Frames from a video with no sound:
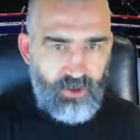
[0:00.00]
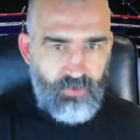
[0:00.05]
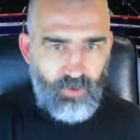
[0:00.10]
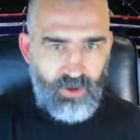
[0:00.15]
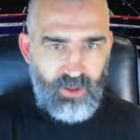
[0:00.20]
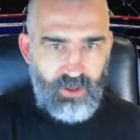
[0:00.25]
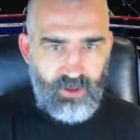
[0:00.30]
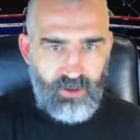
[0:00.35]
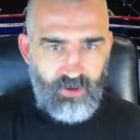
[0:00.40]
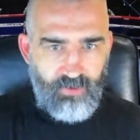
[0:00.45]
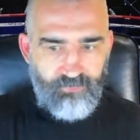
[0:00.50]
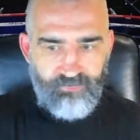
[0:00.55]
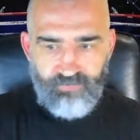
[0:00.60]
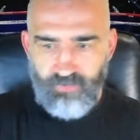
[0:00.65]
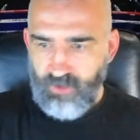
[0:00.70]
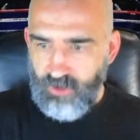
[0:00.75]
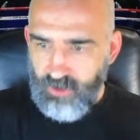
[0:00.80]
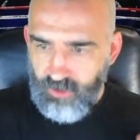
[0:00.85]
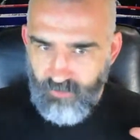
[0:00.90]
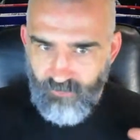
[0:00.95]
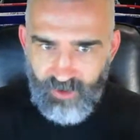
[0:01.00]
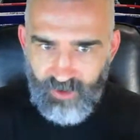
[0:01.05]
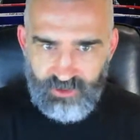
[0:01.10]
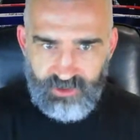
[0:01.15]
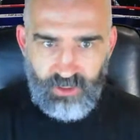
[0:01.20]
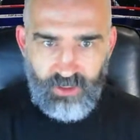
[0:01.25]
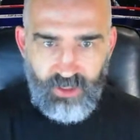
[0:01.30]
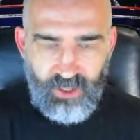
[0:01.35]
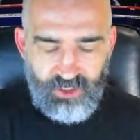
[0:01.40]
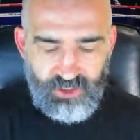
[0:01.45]
quick.
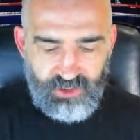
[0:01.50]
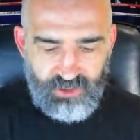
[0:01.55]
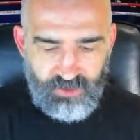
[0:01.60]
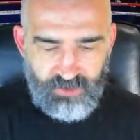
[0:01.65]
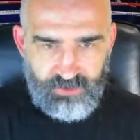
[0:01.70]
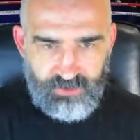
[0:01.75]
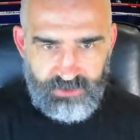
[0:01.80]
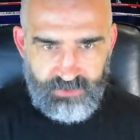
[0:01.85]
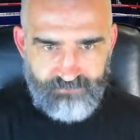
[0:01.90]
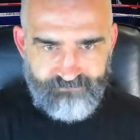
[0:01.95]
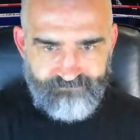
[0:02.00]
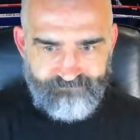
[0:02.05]
Congratulations